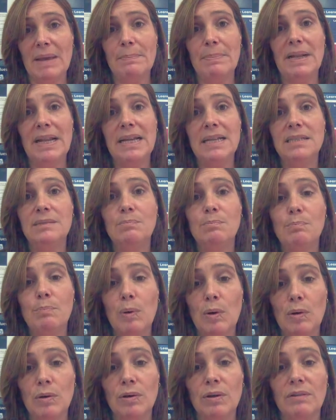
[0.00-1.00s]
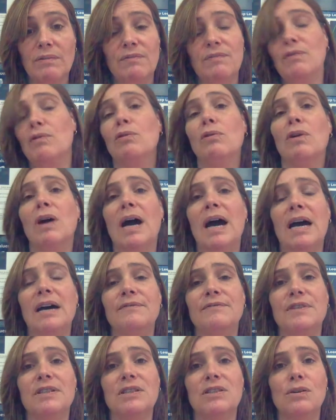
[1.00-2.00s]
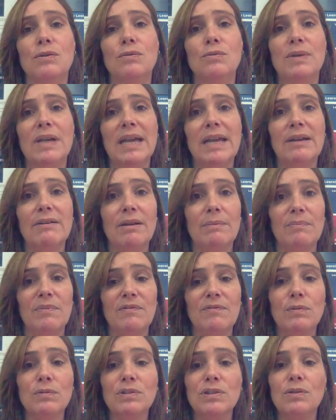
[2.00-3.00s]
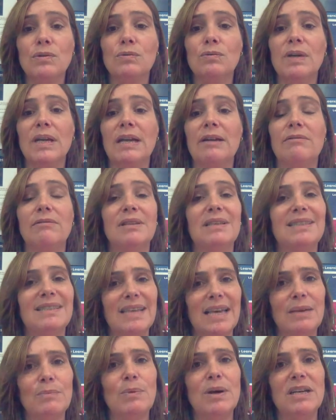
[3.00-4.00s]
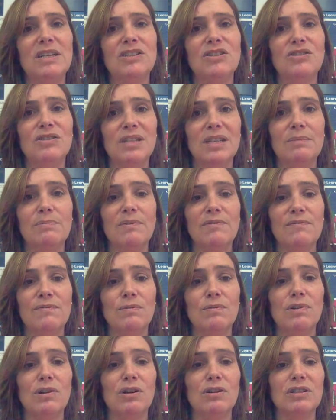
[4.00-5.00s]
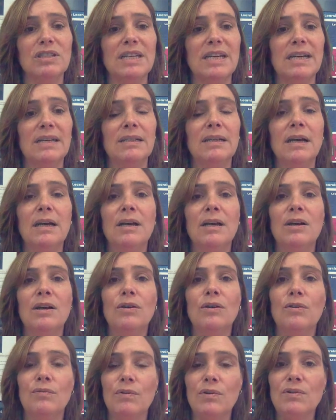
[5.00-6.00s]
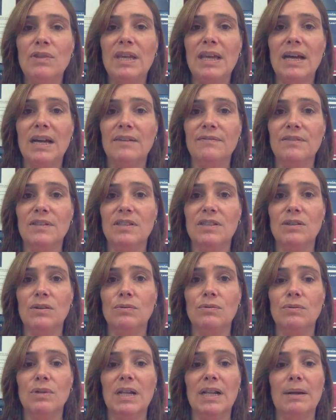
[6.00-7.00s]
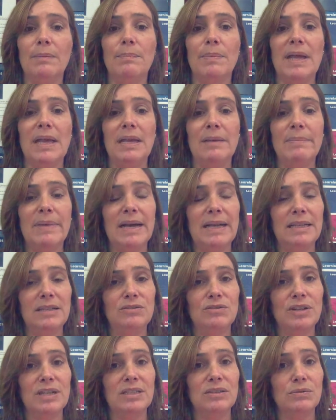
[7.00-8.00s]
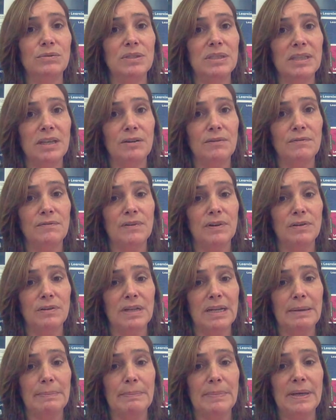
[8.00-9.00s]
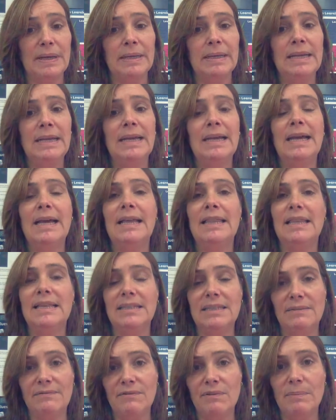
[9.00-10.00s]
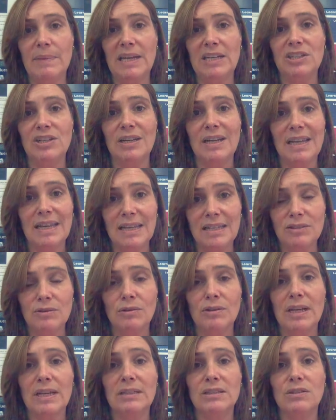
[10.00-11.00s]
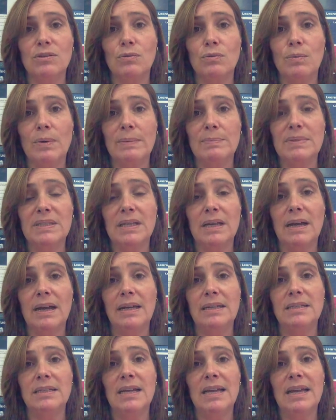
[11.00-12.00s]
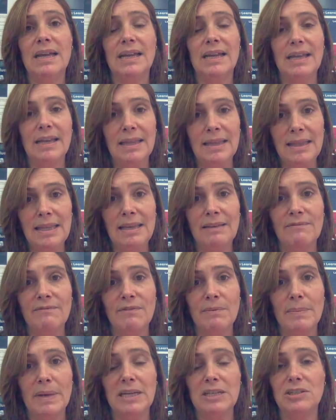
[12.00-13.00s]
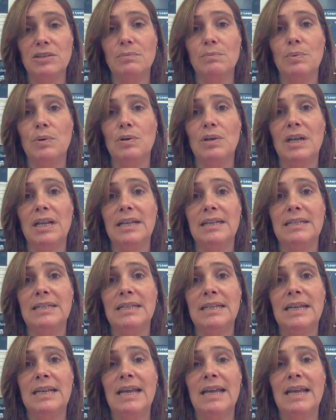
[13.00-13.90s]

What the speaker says: Please book for after school care and before school care in the same way as you did before lockdown through the After School Club email address or cell phone number. This information is on our school website, in the information booklet,